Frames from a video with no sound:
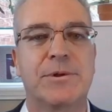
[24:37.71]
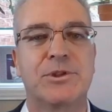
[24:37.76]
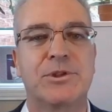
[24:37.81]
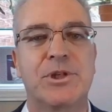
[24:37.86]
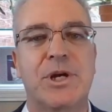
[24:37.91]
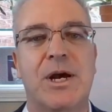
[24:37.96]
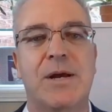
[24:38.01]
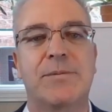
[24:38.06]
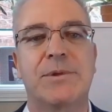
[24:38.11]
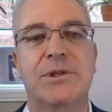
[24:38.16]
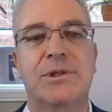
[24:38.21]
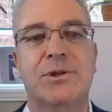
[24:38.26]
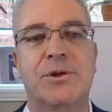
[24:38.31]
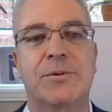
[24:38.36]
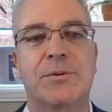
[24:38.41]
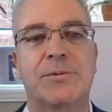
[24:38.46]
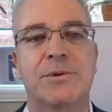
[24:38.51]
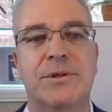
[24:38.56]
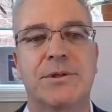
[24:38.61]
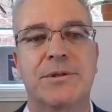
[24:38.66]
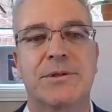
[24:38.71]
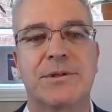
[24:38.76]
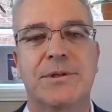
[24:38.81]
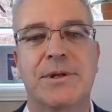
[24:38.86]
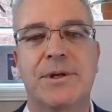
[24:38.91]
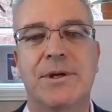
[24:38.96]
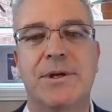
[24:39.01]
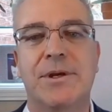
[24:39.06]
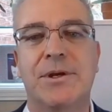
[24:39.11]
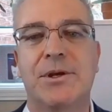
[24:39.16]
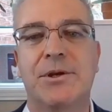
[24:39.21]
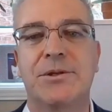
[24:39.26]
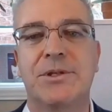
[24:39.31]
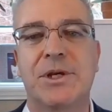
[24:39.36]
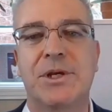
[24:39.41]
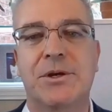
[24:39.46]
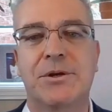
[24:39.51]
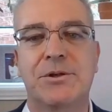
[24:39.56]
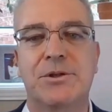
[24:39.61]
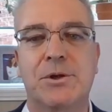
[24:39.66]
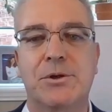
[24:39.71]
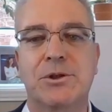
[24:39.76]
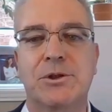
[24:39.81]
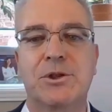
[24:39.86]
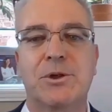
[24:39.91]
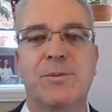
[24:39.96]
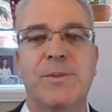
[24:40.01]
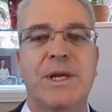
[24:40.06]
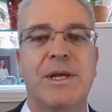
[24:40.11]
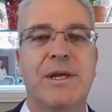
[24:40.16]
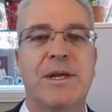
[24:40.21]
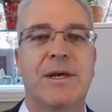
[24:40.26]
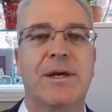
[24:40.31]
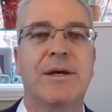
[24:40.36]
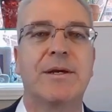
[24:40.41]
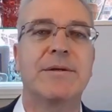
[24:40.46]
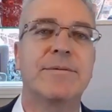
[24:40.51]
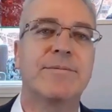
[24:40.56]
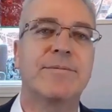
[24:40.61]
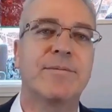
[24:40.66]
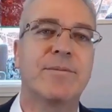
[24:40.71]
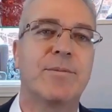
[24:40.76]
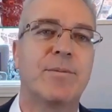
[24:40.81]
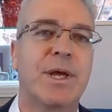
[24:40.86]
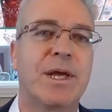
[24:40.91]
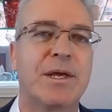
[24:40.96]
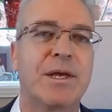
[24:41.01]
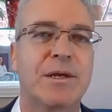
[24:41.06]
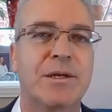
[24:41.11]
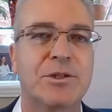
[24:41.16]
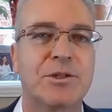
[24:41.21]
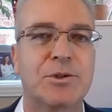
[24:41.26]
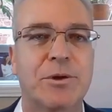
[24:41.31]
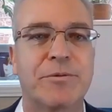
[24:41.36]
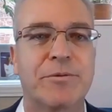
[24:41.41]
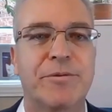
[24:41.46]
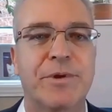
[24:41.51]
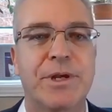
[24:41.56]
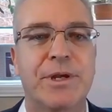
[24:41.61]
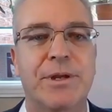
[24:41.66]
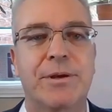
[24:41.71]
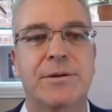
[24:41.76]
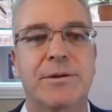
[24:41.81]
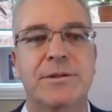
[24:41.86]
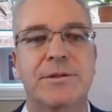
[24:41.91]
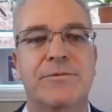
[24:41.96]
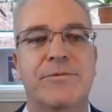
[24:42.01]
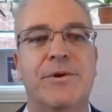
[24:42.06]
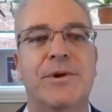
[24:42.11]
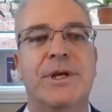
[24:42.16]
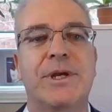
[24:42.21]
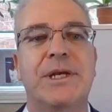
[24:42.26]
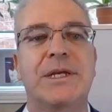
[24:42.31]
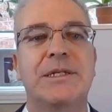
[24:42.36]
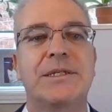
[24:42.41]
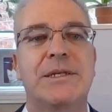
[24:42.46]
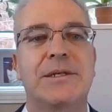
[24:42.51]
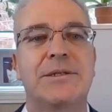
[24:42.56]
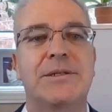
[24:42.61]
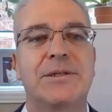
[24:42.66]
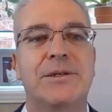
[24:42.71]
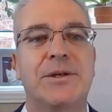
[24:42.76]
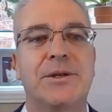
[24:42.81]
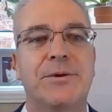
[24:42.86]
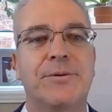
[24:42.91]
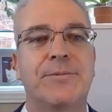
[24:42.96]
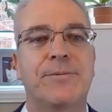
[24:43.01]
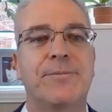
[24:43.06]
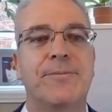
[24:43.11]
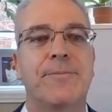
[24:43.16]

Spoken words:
Job descriptions, using your social media, making short videos, very easy to do.